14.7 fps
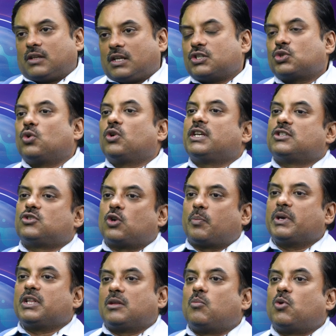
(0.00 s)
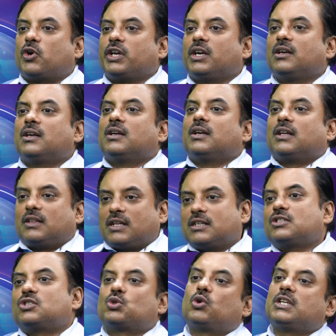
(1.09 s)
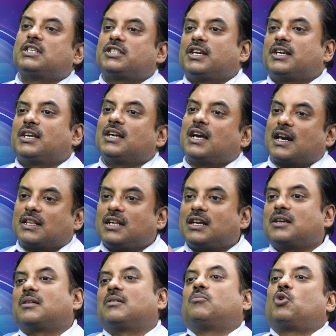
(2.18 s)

the soul is dropping the body, then soul is taking another